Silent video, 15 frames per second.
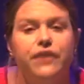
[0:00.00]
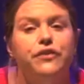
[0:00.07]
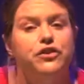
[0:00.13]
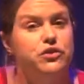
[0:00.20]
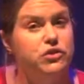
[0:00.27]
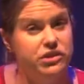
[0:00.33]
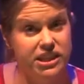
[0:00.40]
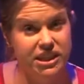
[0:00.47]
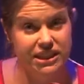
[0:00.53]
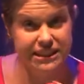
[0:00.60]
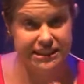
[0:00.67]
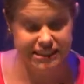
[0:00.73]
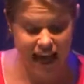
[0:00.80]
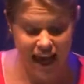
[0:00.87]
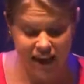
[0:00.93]
that's using the
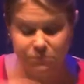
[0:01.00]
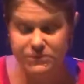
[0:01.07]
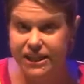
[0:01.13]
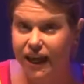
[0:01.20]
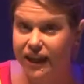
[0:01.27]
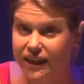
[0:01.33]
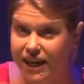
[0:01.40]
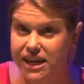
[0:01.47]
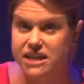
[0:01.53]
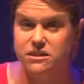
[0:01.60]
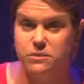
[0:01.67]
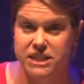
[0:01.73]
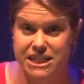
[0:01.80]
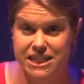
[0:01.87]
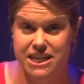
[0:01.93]
same technique as
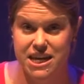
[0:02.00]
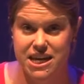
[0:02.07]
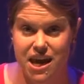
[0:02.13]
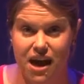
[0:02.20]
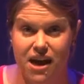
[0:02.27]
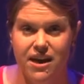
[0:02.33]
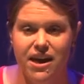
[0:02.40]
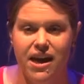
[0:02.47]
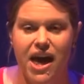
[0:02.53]
we did here,